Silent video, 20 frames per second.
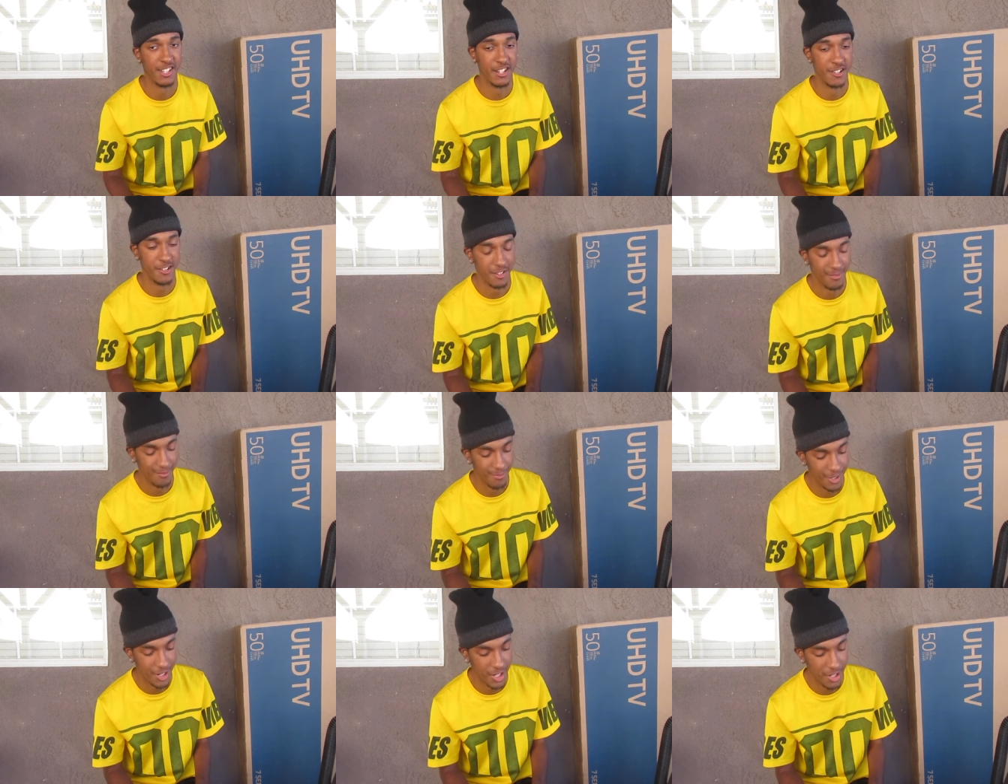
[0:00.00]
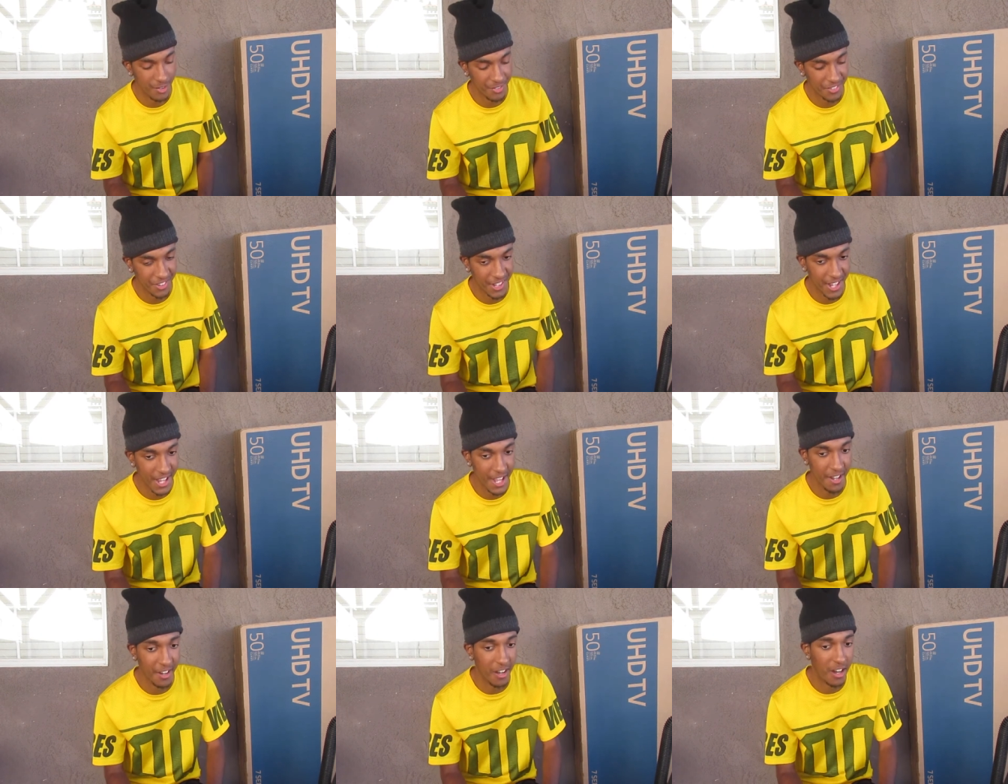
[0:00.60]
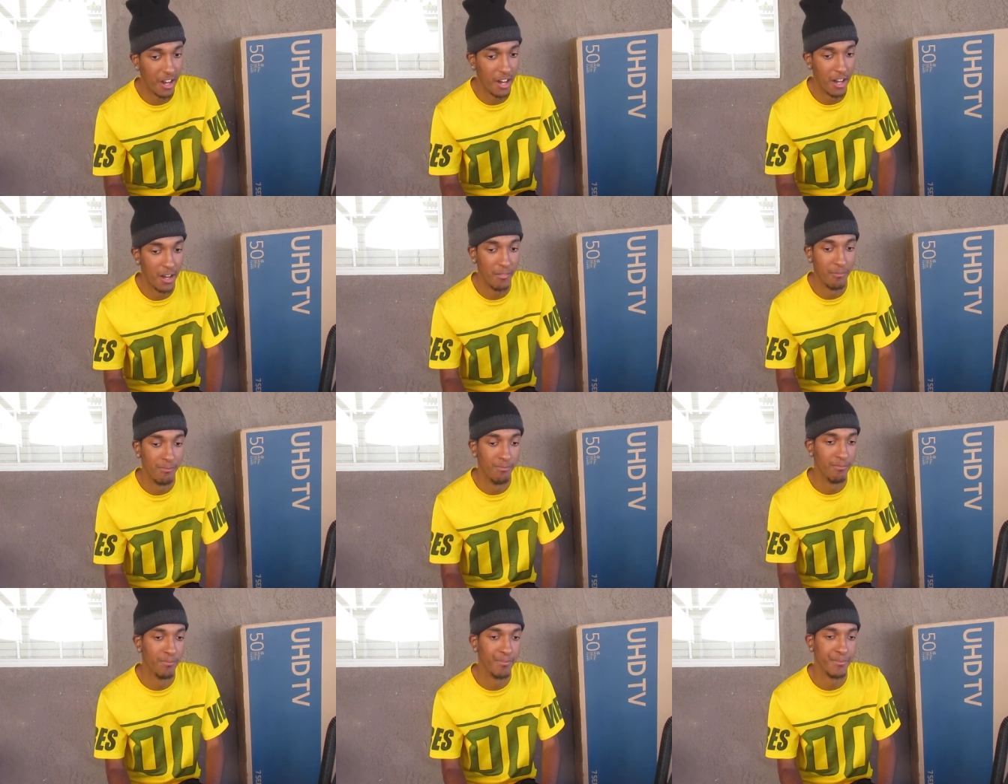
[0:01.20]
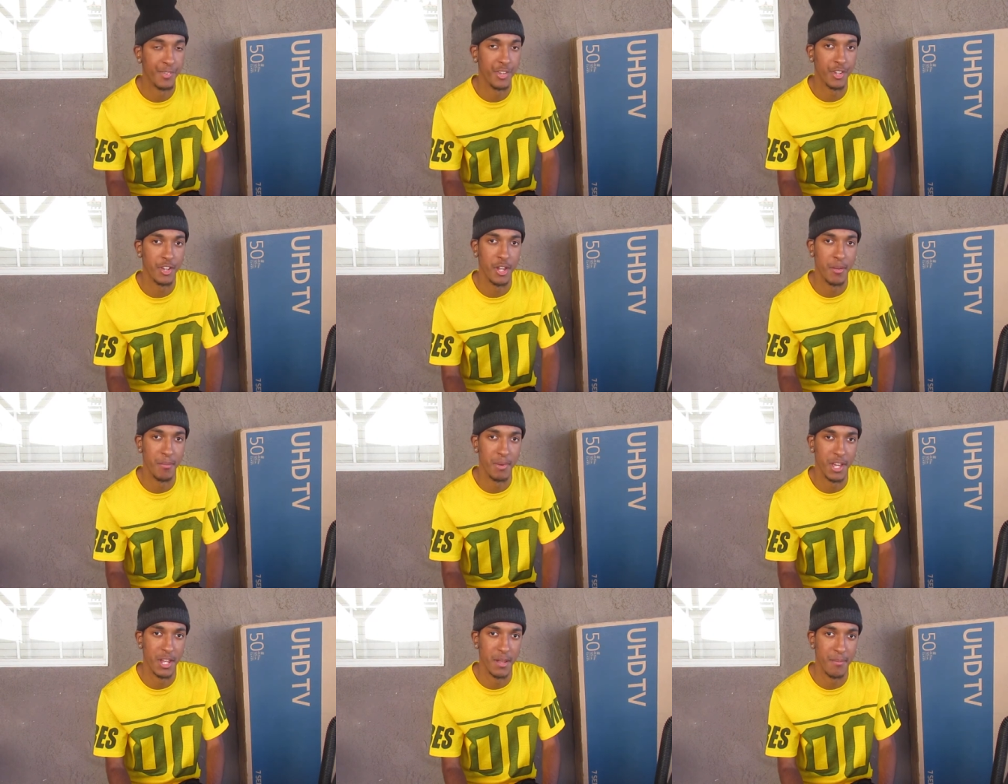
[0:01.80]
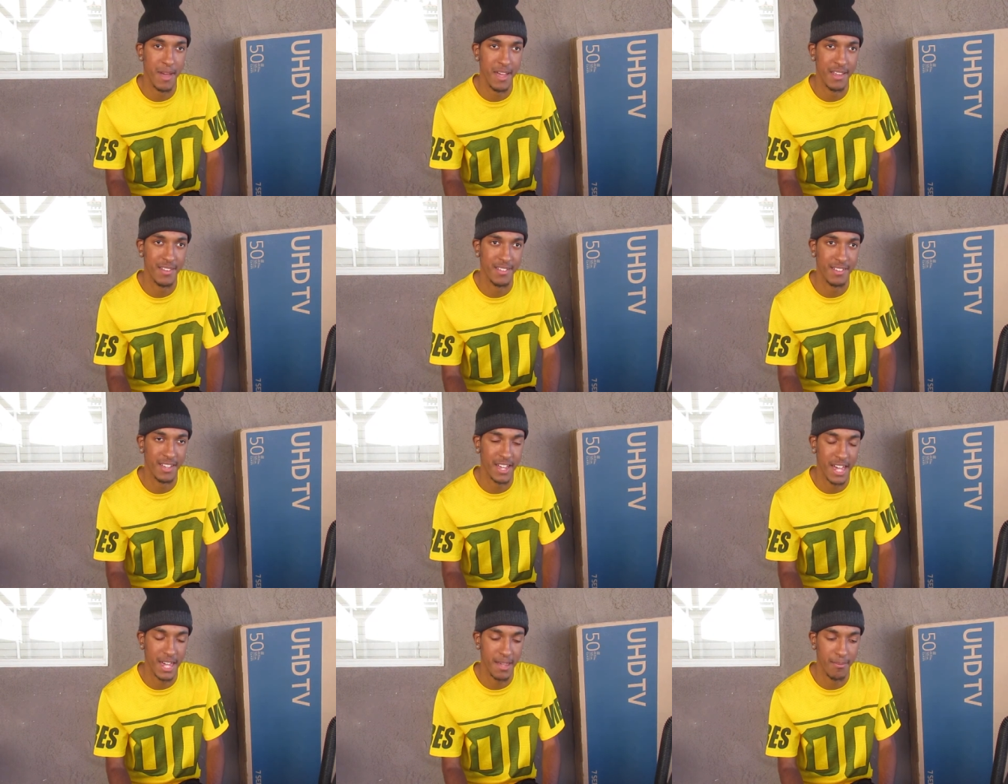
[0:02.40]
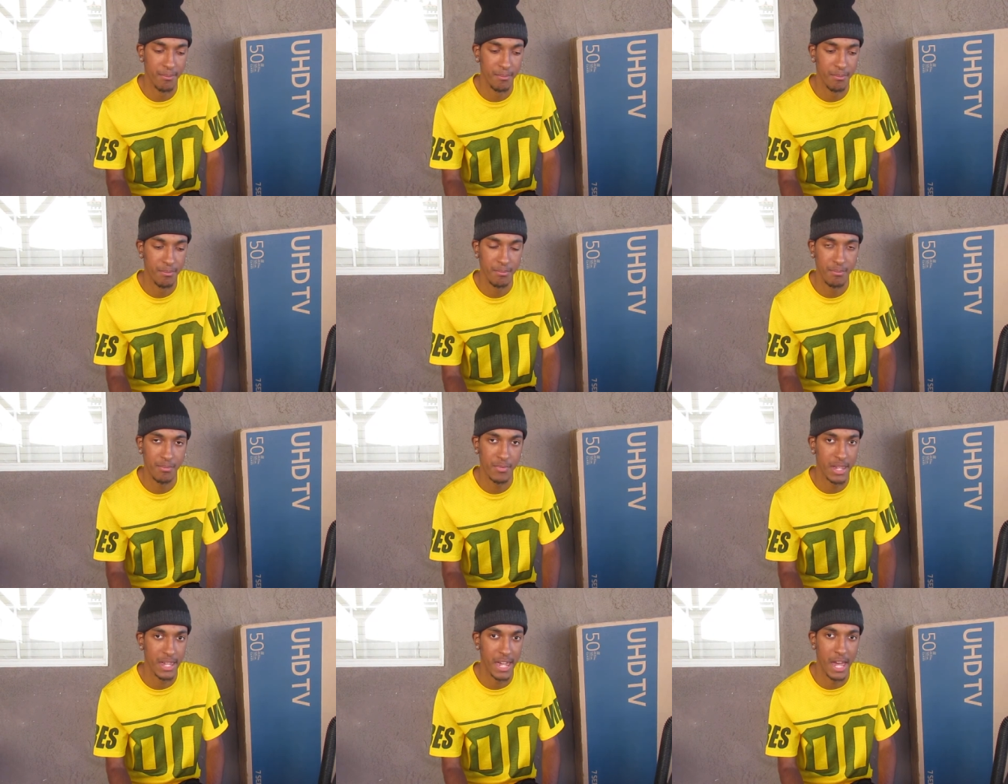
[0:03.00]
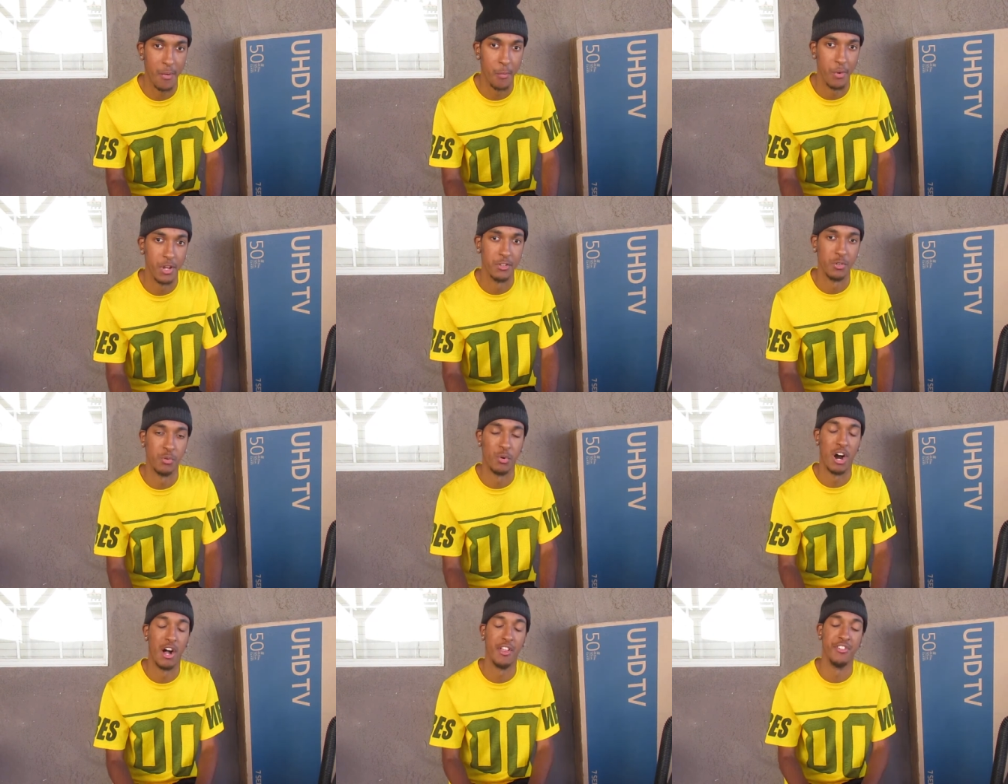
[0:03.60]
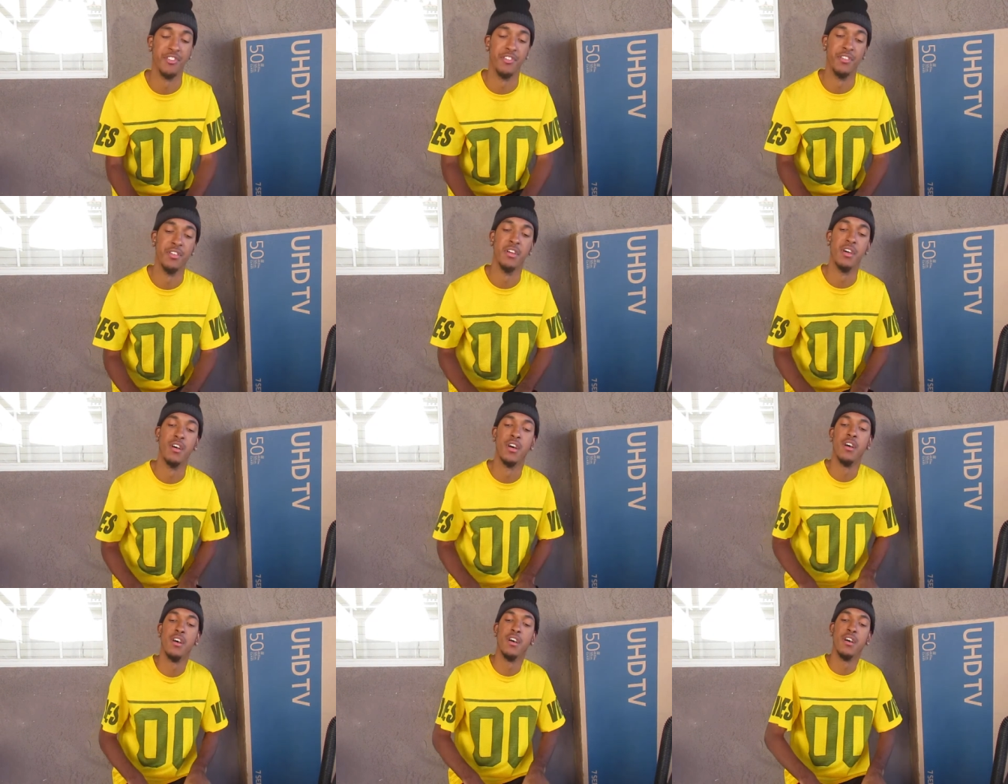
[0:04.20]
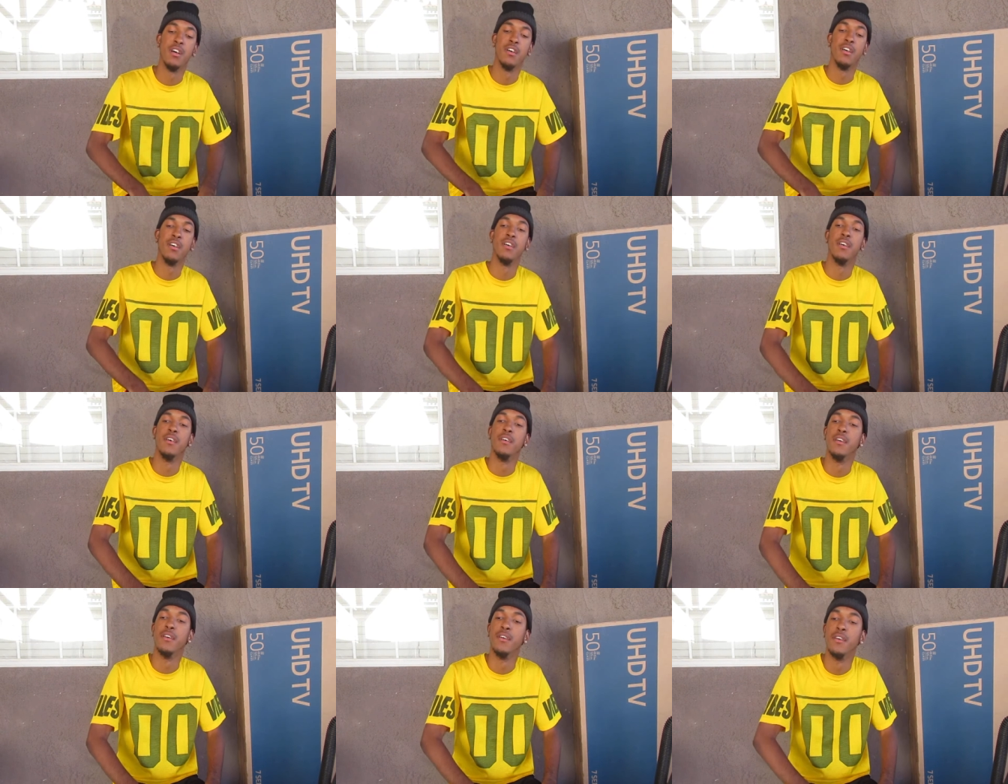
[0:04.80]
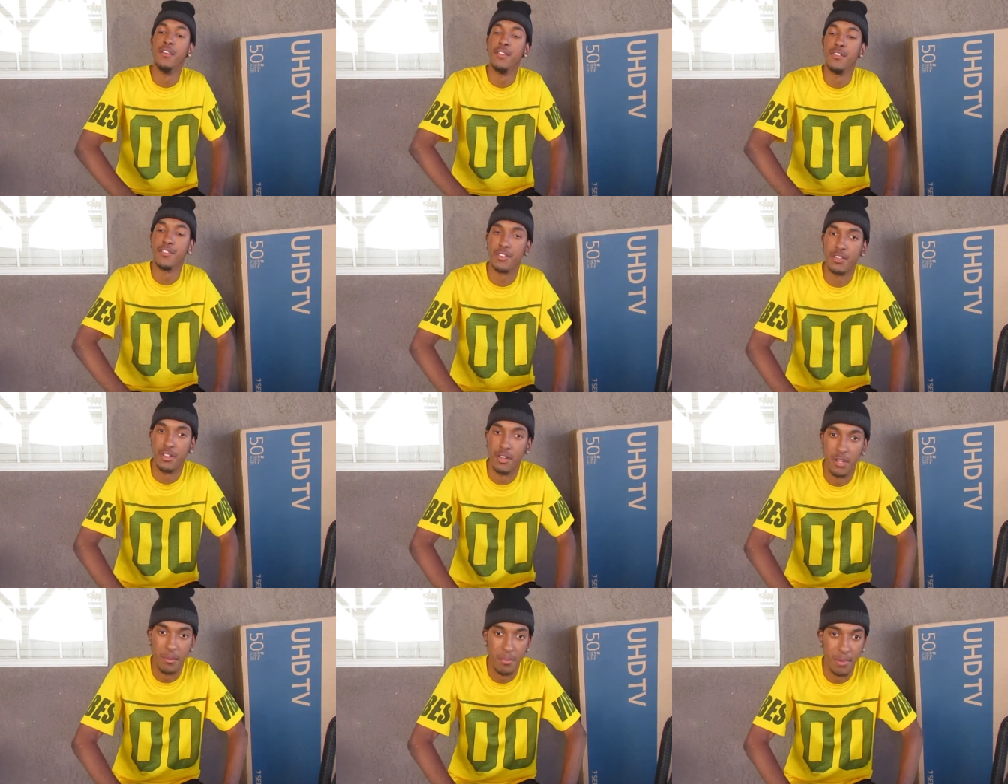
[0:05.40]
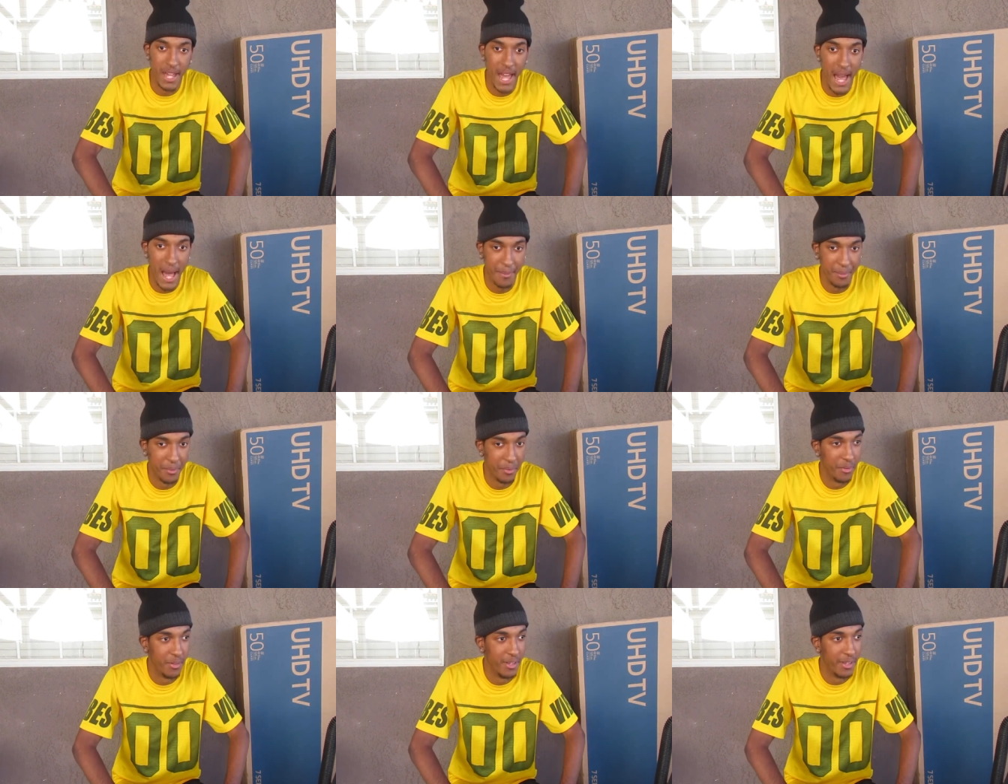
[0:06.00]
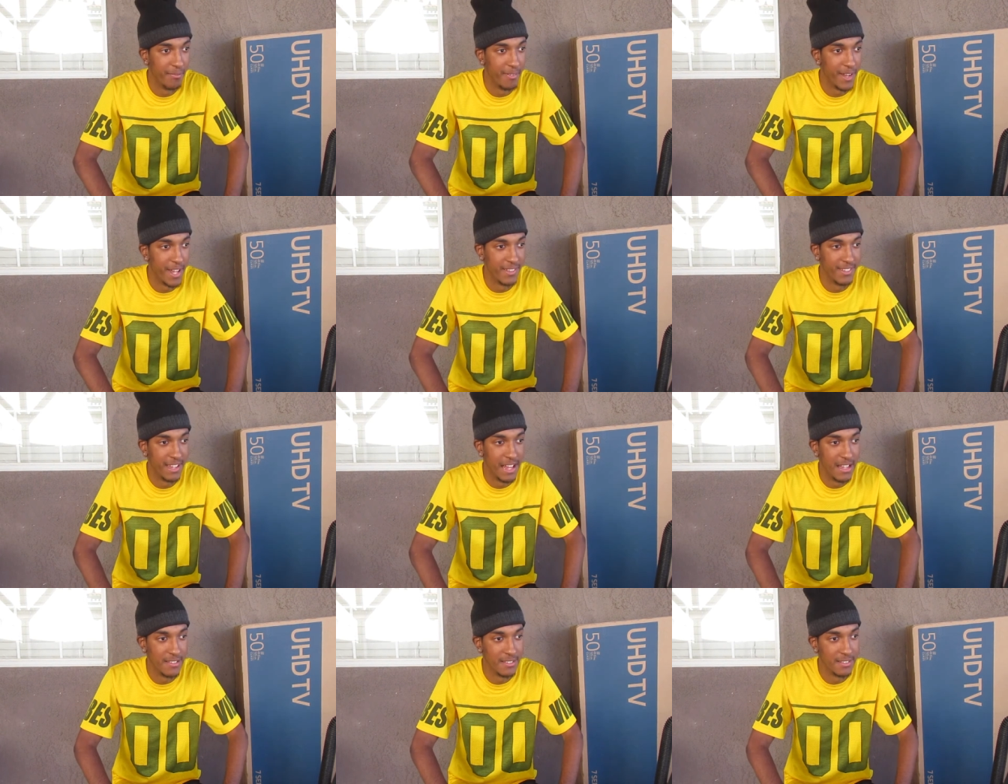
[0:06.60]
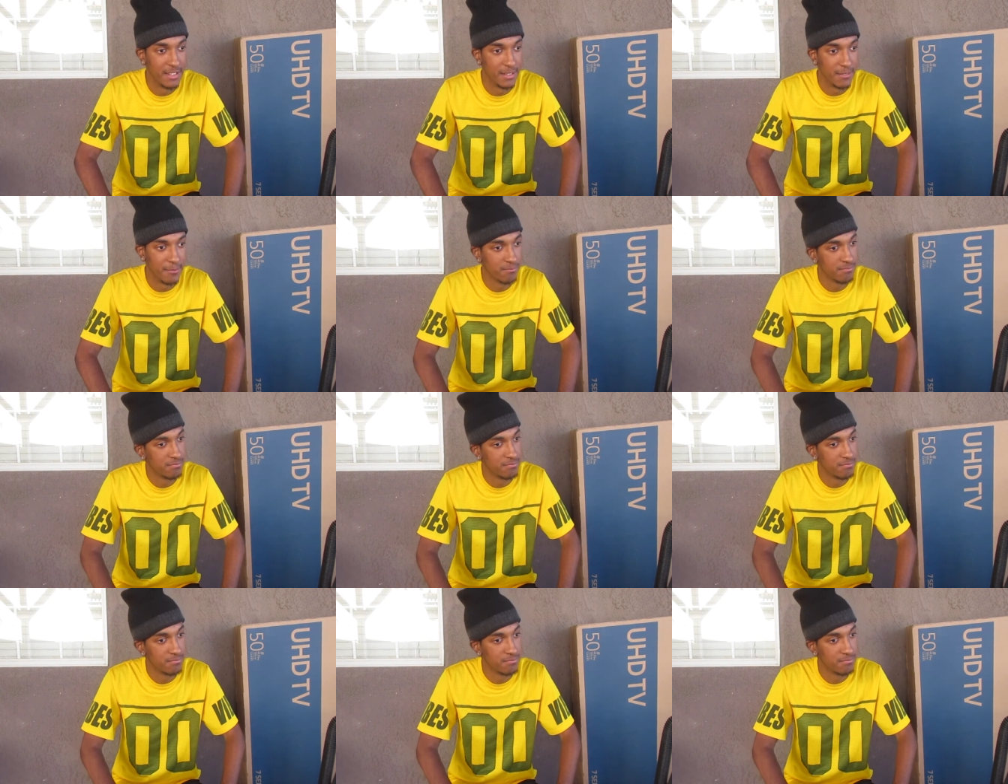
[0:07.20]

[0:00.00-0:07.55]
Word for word: there. You know what I'm saying? Um, it's gonna be an amazing game. Can't wait to watch it. It's gonna be absolutely fantastic.